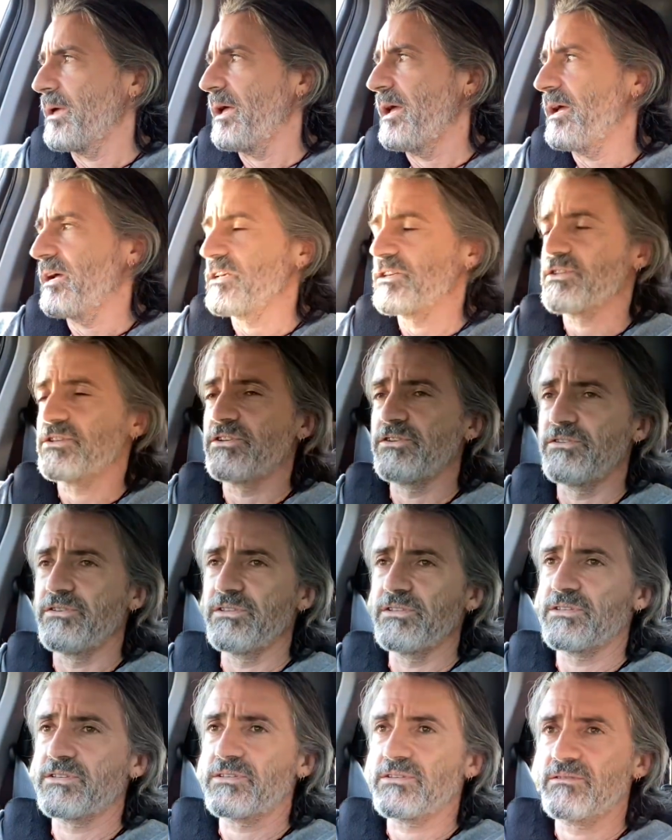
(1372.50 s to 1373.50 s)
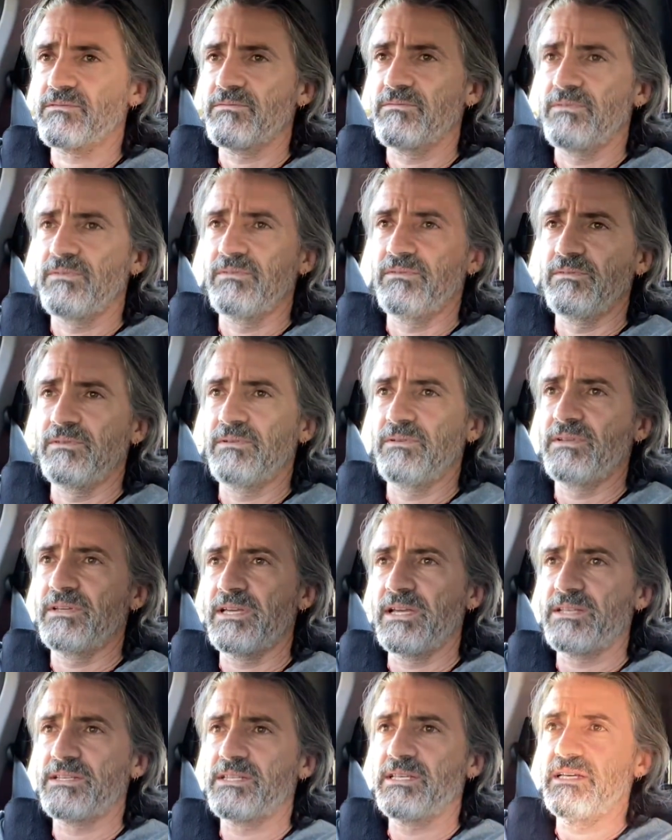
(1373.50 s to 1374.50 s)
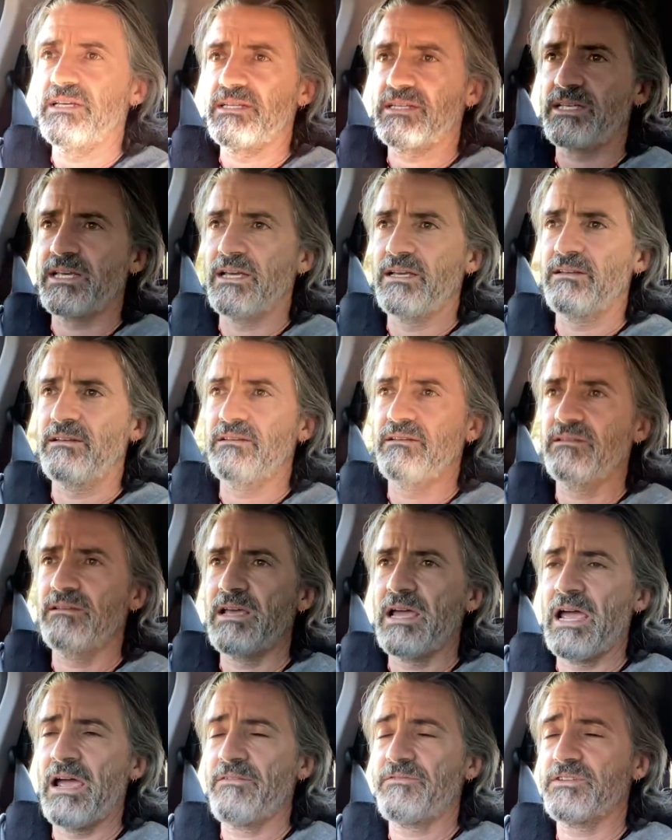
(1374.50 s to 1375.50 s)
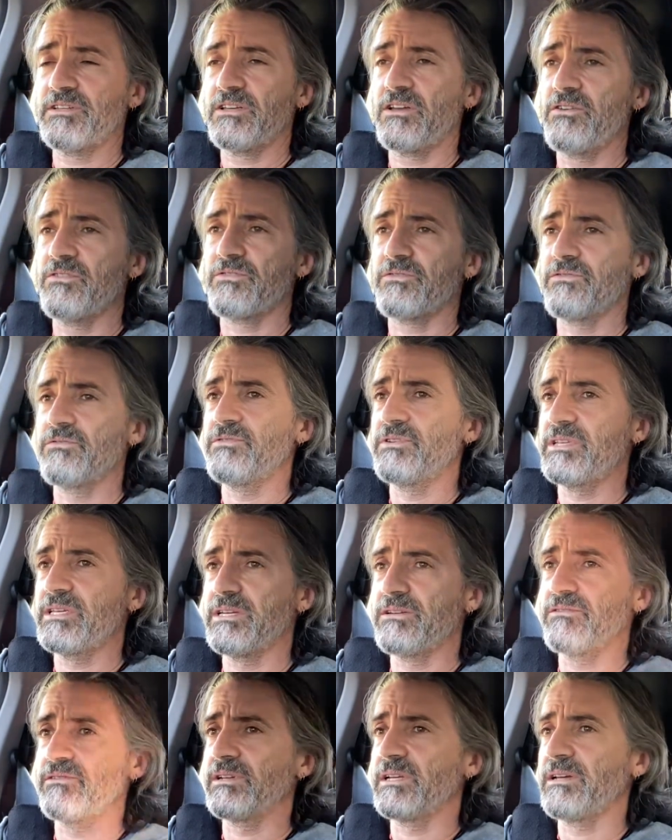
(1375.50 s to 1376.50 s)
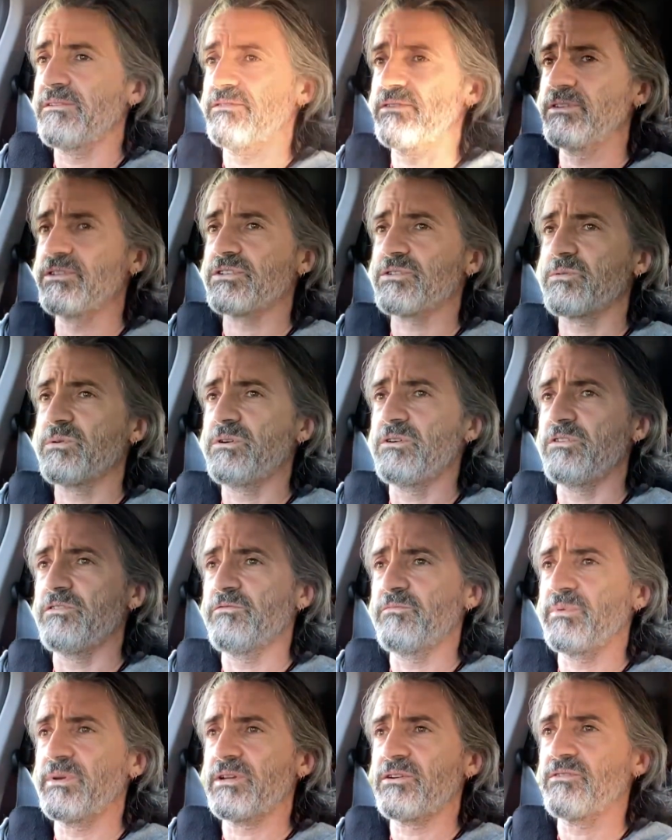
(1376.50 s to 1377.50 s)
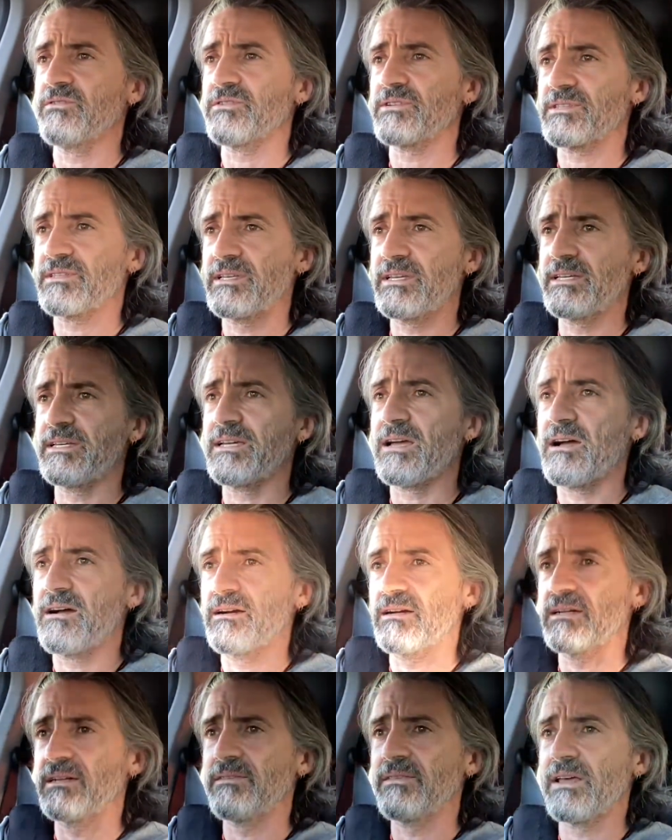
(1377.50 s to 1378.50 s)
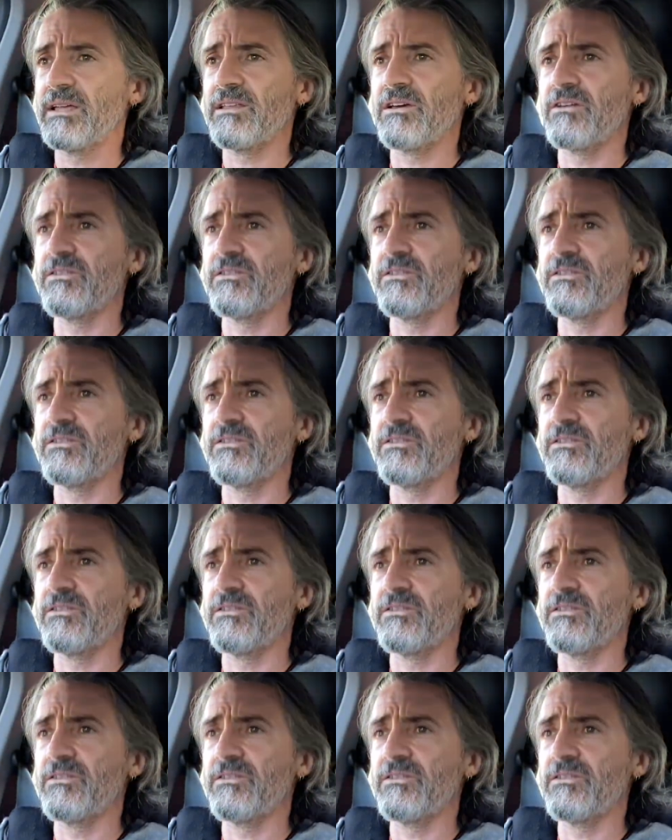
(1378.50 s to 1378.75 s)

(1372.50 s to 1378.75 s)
our students get to year 10, have to go through to year 11 and 12 because they're young and they